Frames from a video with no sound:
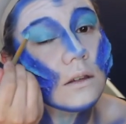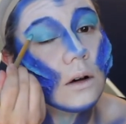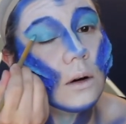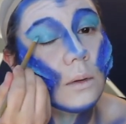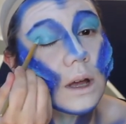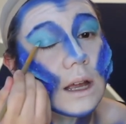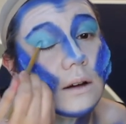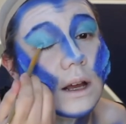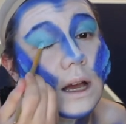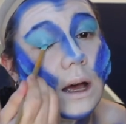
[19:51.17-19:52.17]
So here
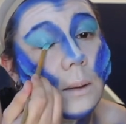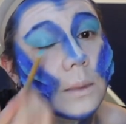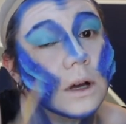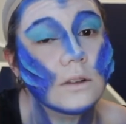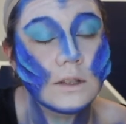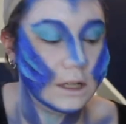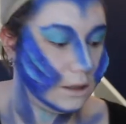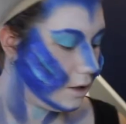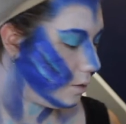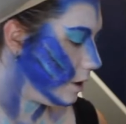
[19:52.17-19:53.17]
I am
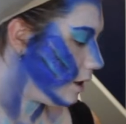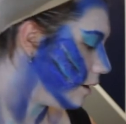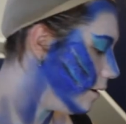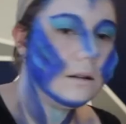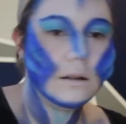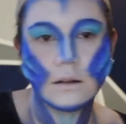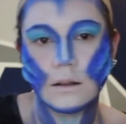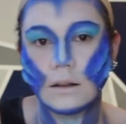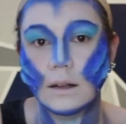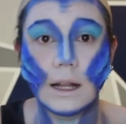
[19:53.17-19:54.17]
continuing.
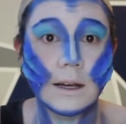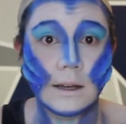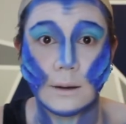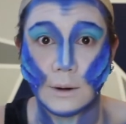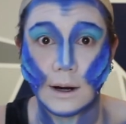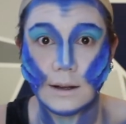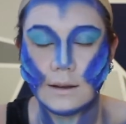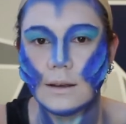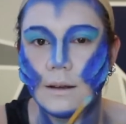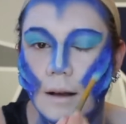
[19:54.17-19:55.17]
Lucky,
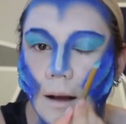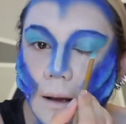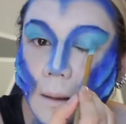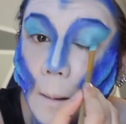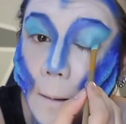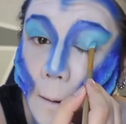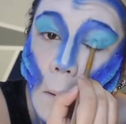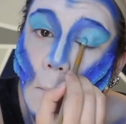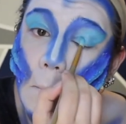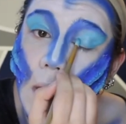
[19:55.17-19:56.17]
right?
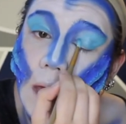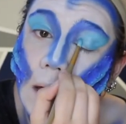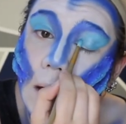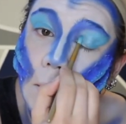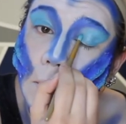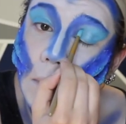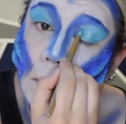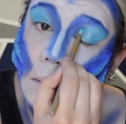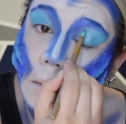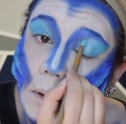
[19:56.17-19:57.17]
Makeup,
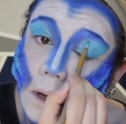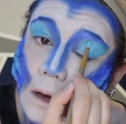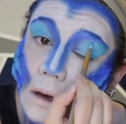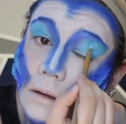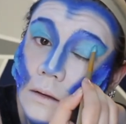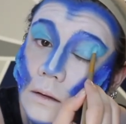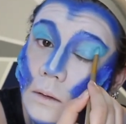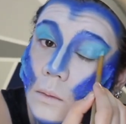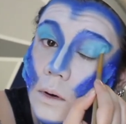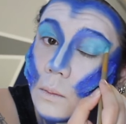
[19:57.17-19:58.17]
guys.
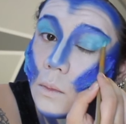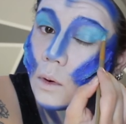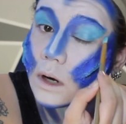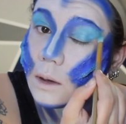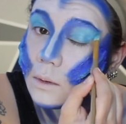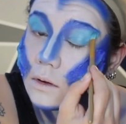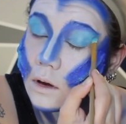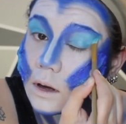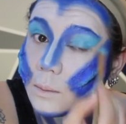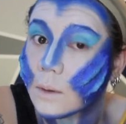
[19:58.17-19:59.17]
What more can we
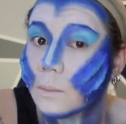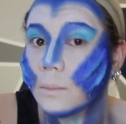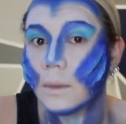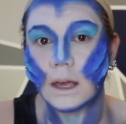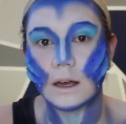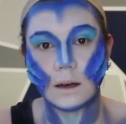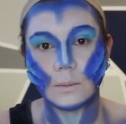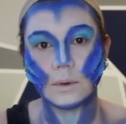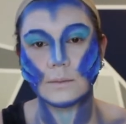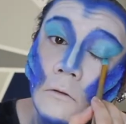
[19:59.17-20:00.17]
talk about
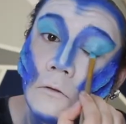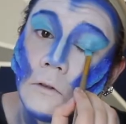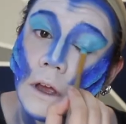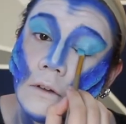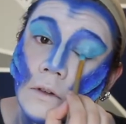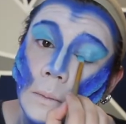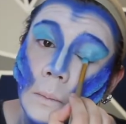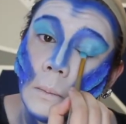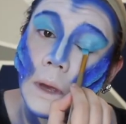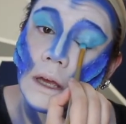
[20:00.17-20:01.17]
makeup? Favorite
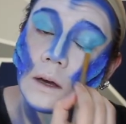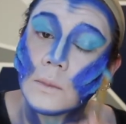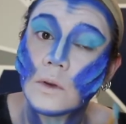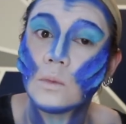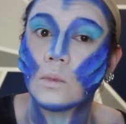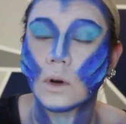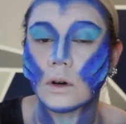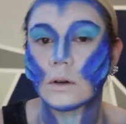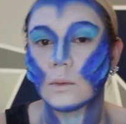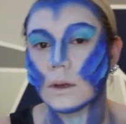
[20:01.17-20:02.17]
makeup to
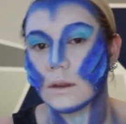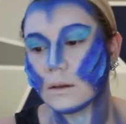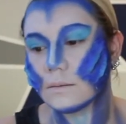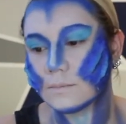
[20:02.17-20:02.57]
work with?